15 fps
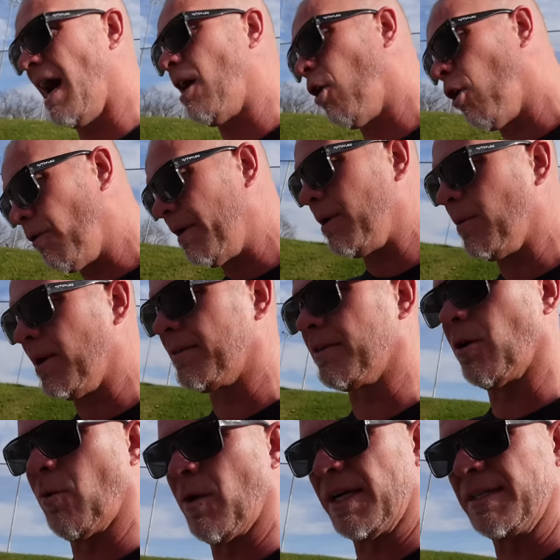I already went
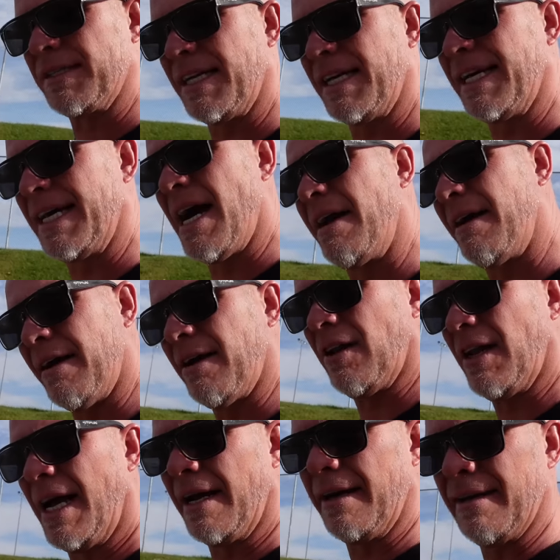there once and got it
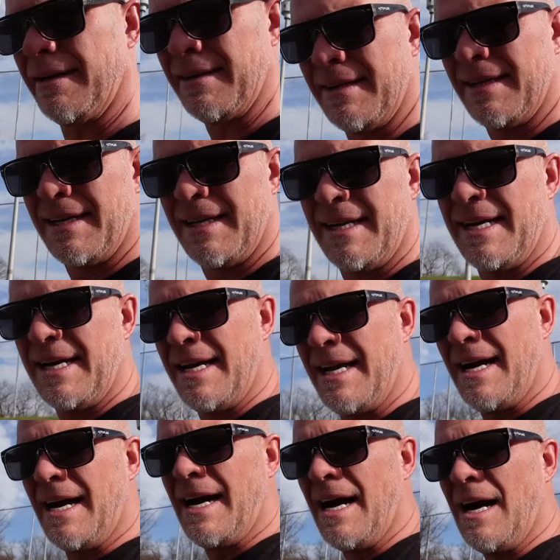aligned,
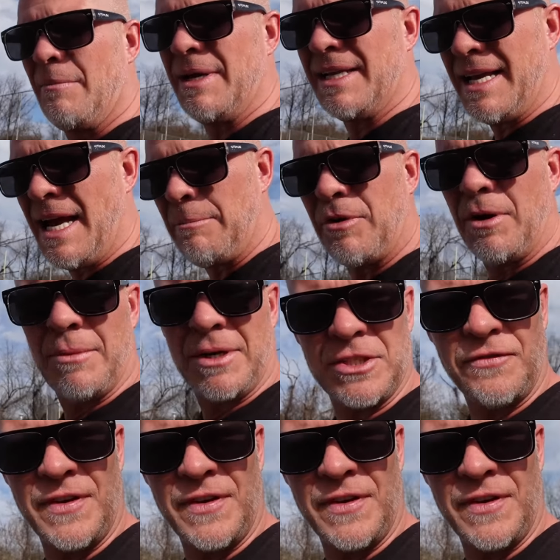uh, and that pretty much